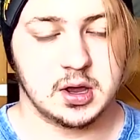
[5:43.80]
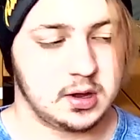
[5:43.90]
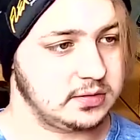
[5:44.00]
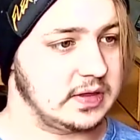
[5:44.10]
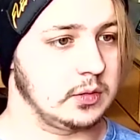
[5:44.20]

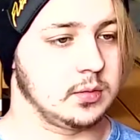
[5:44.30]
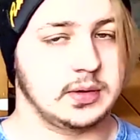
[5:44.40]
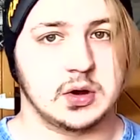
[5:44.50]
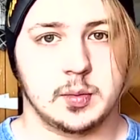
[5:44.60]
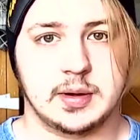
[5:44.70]
then there would be
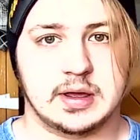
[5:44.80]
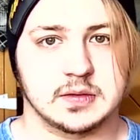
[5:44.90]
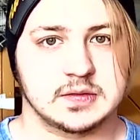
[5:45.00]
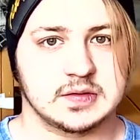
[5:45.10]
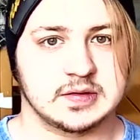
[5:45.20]
nobody
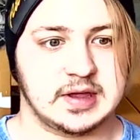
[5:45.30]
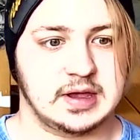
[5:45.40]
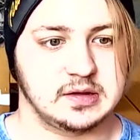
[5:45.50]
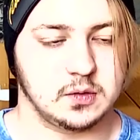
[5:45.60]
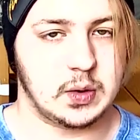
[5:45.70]
else to stand
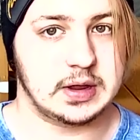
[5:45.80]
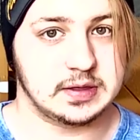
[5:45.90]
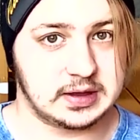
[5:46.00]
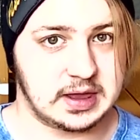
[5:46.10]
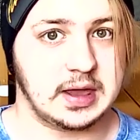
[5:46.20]
in the way of the
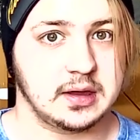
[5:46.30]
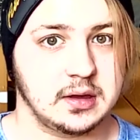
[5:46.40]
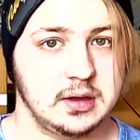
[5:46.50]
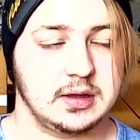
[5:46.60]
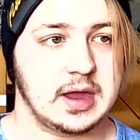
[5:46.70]
king
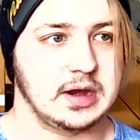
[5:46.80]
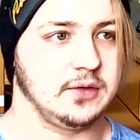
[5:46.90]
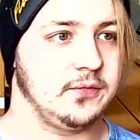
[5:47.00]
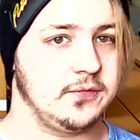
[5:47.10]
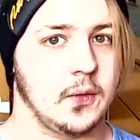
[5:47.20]
gaining
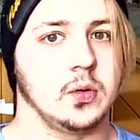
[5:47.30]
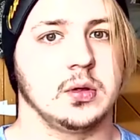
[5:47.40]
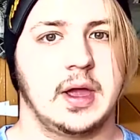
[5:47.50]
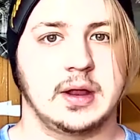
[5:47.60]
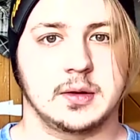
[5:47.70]
full
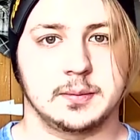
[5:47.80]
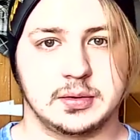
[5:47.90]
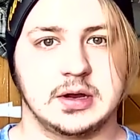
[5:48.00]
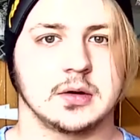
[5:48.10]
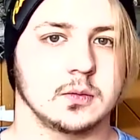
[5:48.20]
and
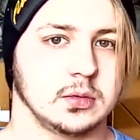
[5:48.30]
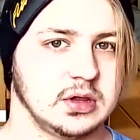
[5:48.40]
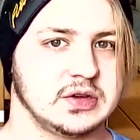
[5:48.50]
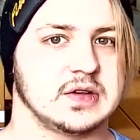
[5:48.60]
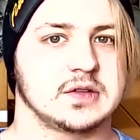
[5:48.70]
complete
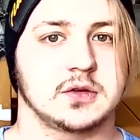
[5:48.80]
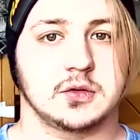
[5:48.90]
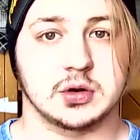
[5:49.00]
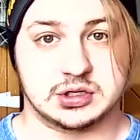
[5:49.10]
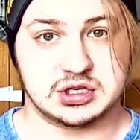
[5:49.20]
religious
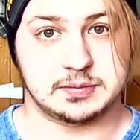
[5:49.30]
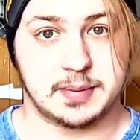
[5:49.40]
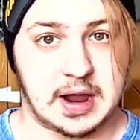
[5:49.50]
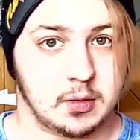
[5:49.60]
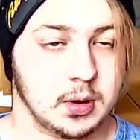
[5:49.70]
Christian
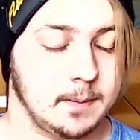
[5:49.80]
power.